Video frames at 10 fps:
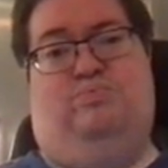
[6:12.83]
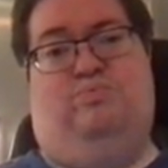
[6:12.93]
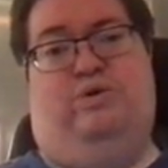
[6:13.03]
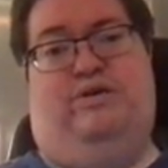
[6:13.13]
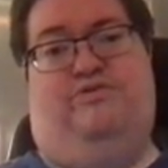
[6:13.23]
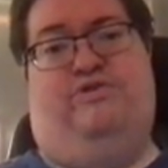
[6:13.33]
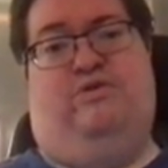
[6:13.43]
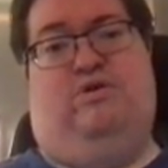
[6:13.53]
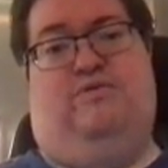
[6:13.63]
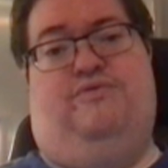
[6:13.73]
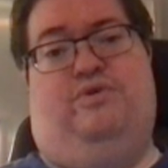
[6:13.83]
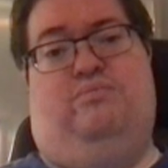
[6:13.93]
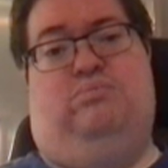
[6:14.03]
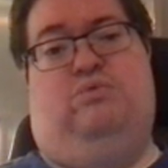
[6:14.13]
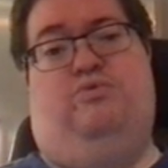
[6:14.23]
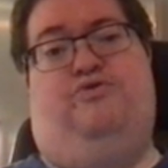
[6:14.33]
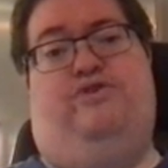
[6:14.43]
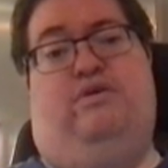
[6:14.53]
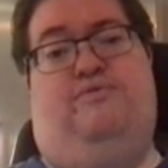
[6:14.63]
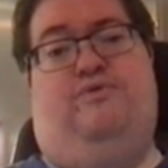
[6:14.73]
we would
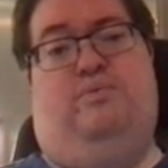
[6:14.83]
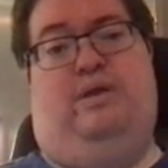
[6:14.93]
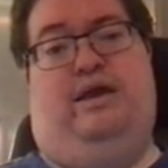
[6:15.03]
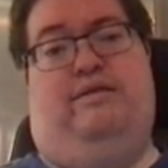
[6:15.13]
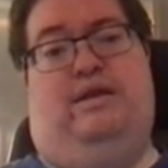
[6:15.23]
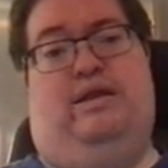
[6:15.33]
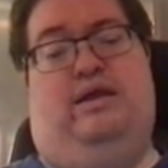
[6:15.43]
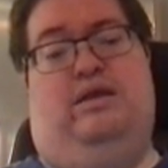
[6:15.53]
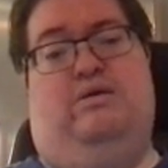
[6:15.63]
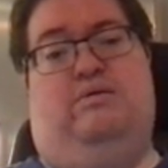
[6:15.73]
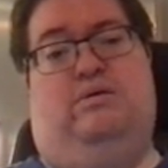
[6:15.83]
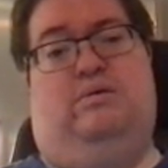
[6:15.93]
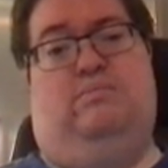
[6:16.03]
still formulate a linear